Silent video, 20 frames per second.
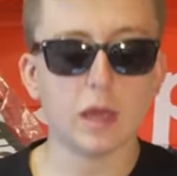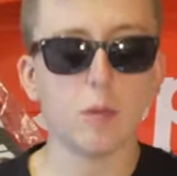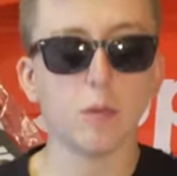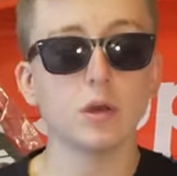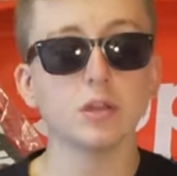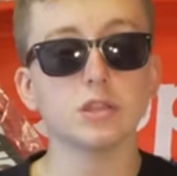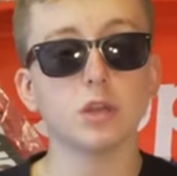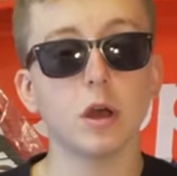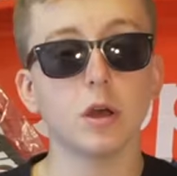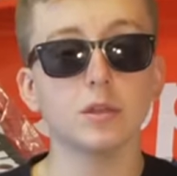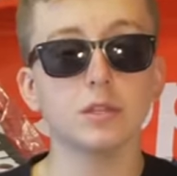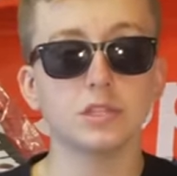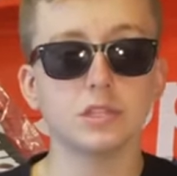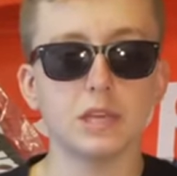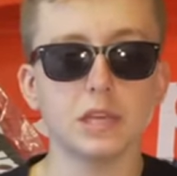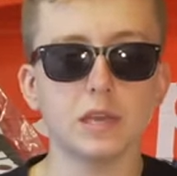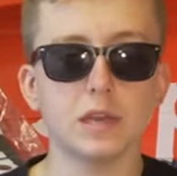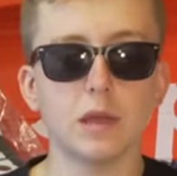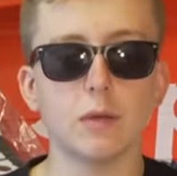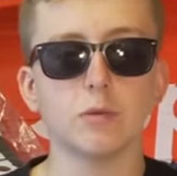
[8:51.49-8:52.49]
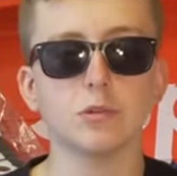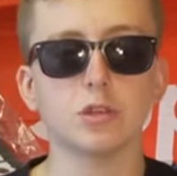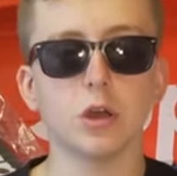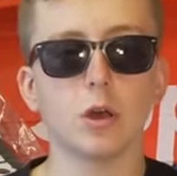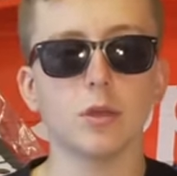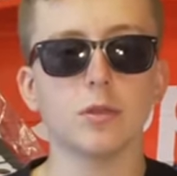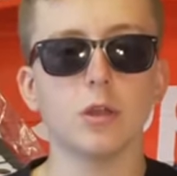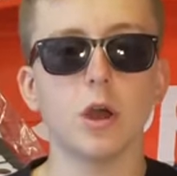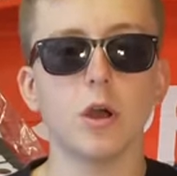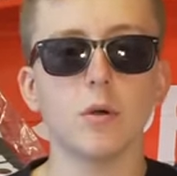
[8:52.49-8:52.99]
It was unseen, it was
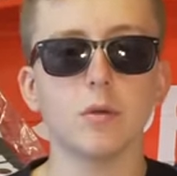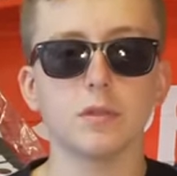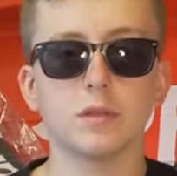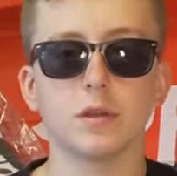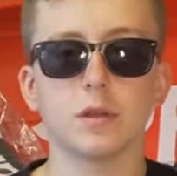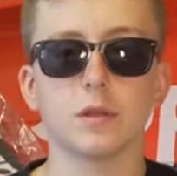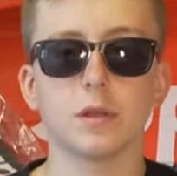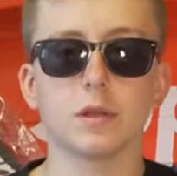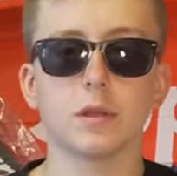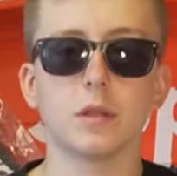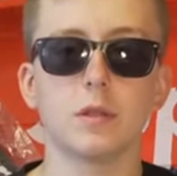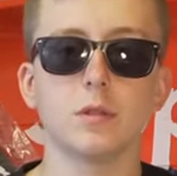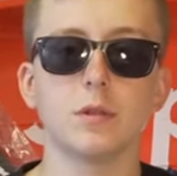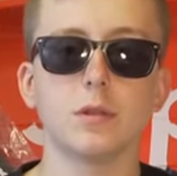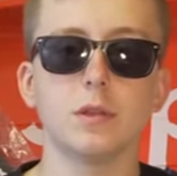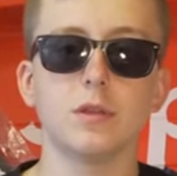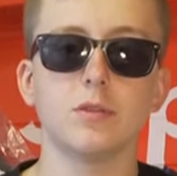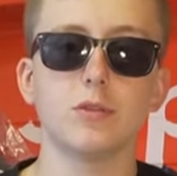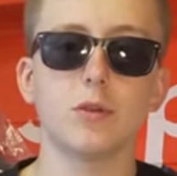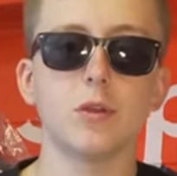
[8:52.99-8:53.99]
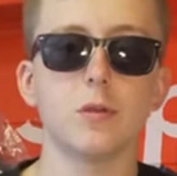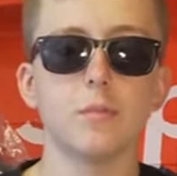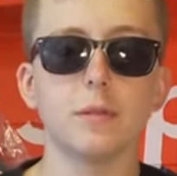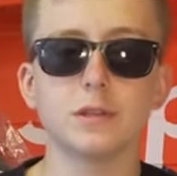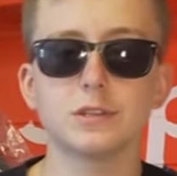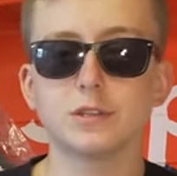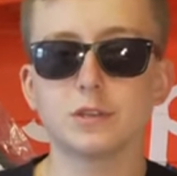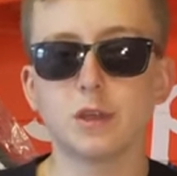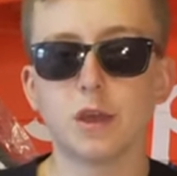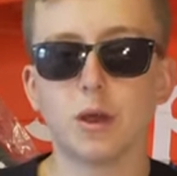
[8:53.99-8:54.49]
unknown until like literally thirty
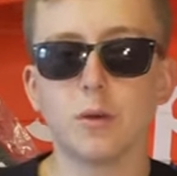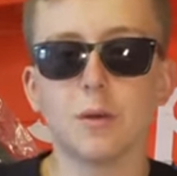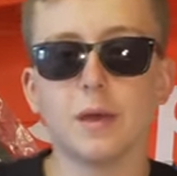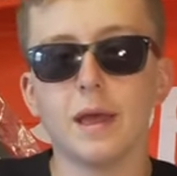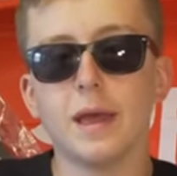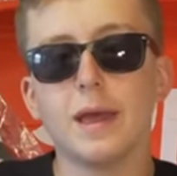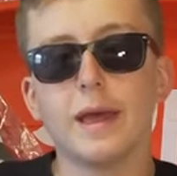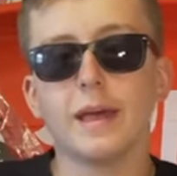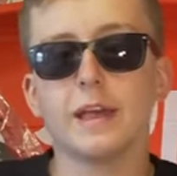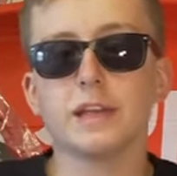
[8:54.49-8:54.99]
minutes ago.